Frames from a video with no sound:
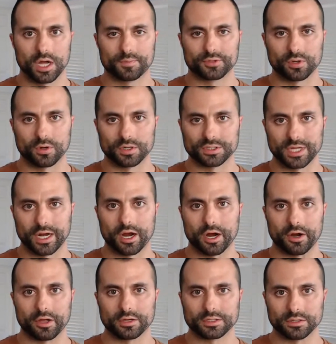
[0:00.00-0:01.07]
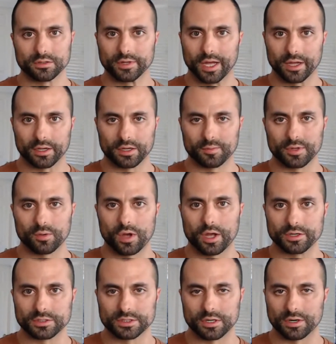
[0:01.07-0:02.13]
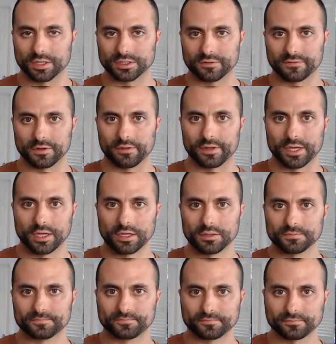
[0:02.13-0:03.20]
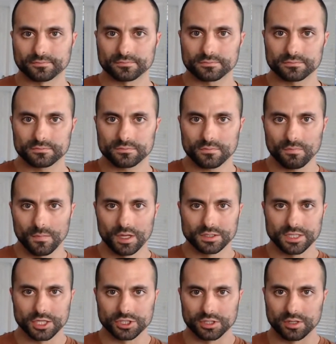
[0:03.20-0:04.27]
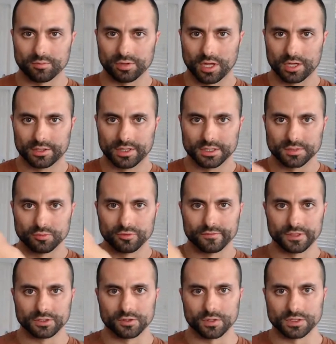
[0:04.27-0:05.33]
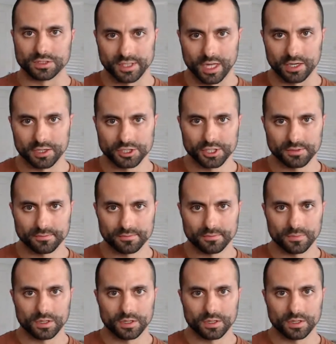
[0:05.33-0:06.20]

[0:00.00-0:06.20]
up towards that area. So that could be why you're starting to feel the heat. Is actually the blood that's moving towards the energy.